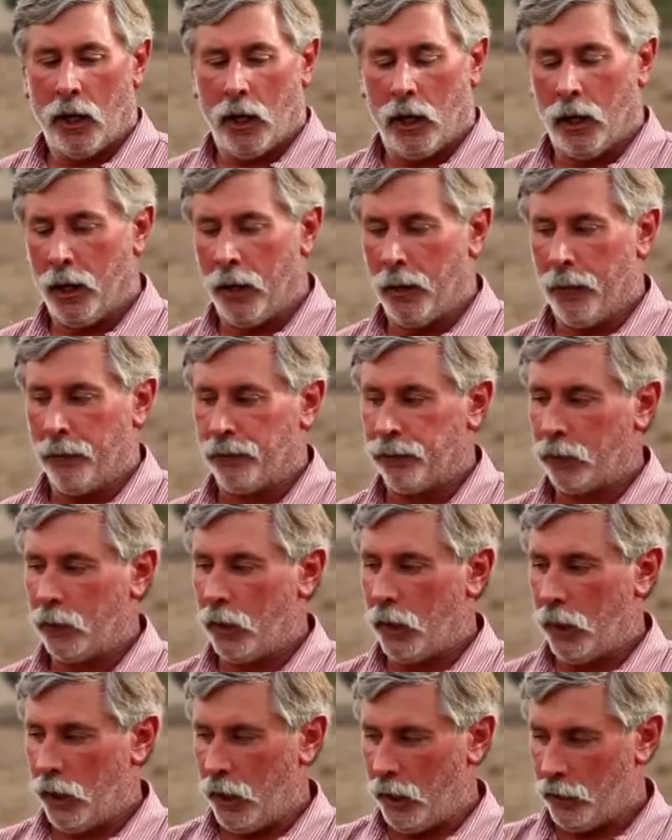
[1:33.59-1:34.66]

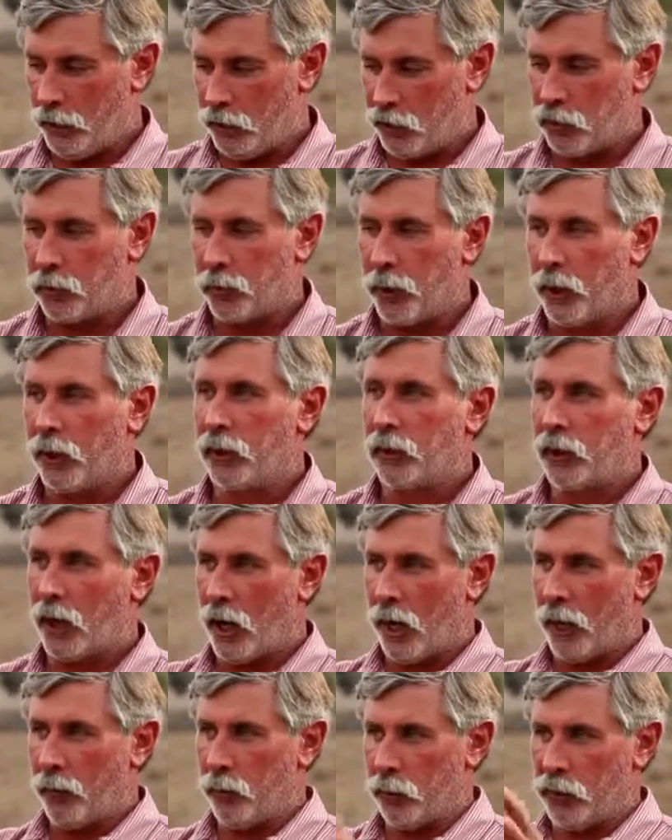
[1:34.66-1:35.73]
In the
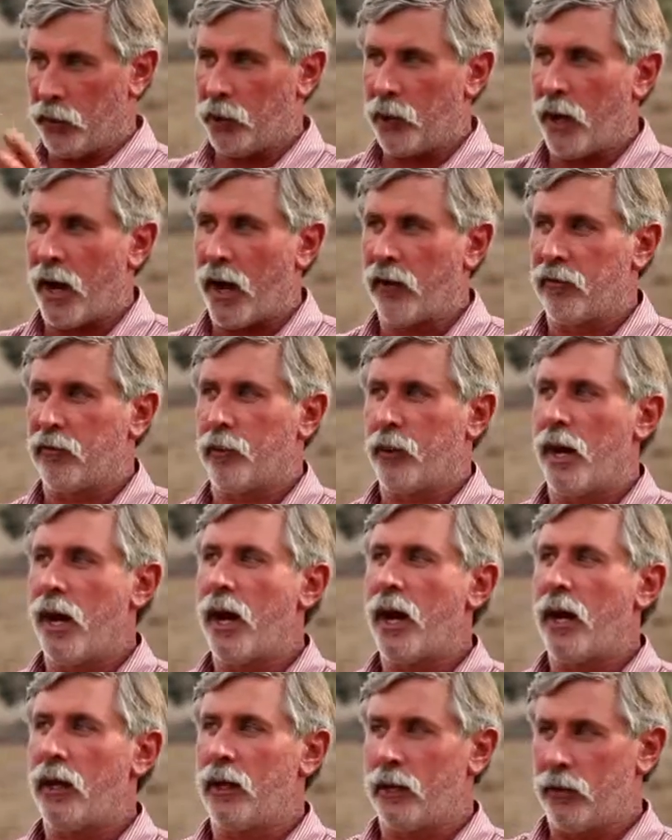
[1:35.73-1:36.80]
springtime, when you have
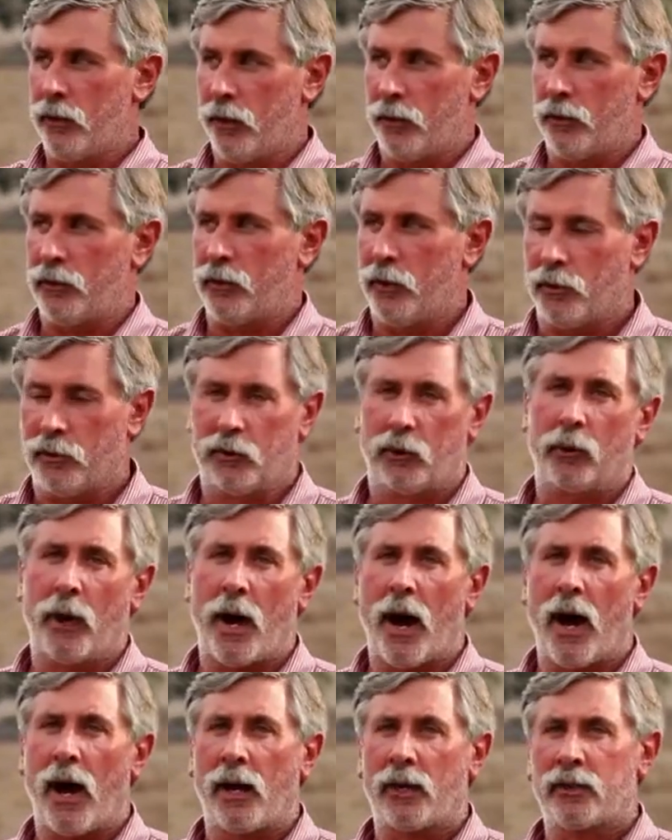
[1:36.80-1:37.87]
rain and there's
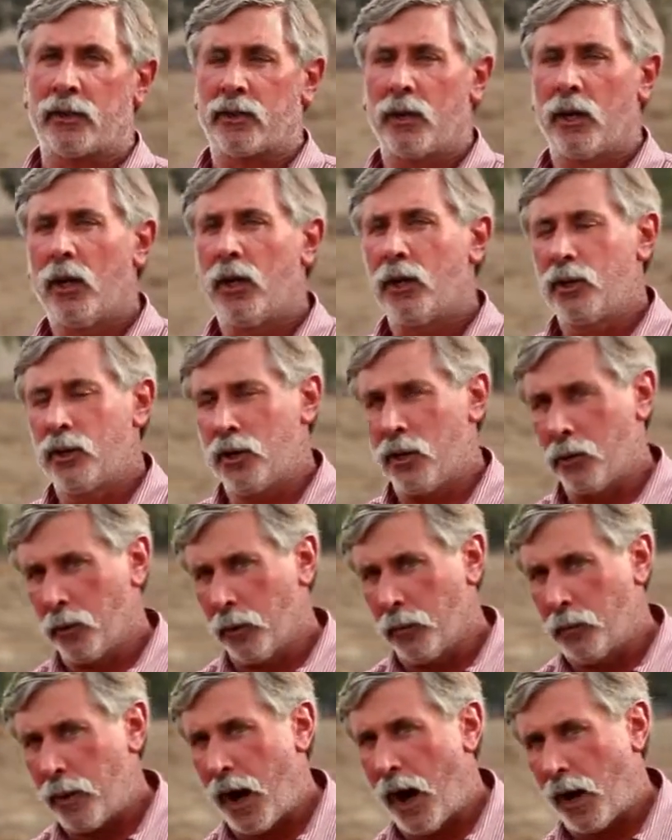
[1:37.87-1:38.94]
grass, she
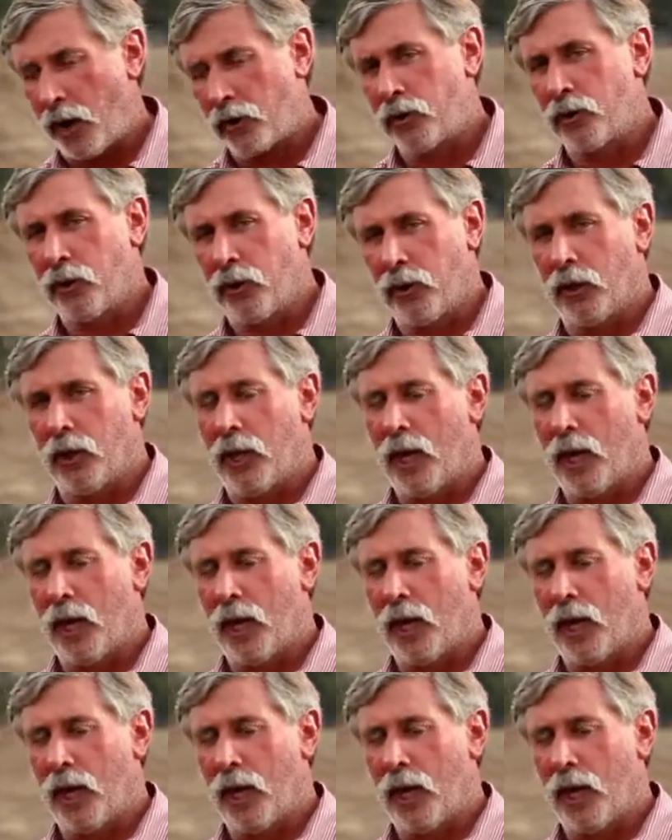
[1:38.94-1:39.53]
would pasture the